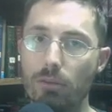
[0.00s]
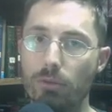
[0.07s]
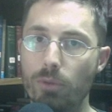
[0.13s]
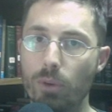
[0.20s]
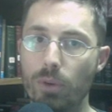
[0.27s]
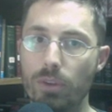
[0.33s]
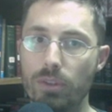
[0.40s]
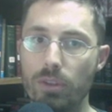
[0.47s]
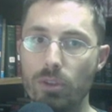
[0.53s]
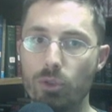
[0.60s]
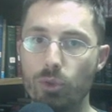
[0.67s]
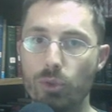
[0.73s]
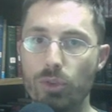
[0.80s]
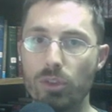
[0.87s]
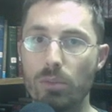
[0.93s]
and forests in
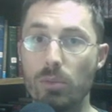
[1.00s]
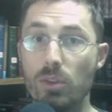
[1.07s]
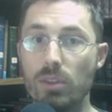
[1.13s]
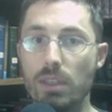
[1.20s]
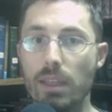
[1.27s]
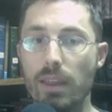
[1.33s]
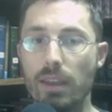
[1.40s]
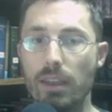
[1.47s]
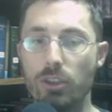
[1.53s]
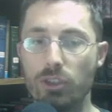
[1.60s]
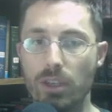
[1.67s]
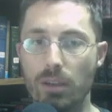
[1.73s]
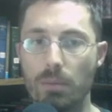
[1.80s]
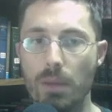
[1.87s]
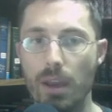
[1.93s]
Jerusalem, you see that in
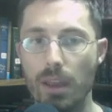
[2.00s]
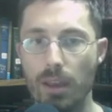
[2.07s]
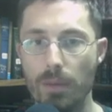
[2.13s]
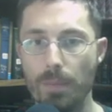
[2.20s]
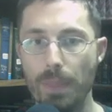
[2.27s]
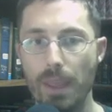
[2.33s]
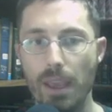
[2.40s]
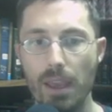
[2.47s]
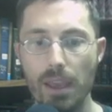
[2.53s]
Jeremiah.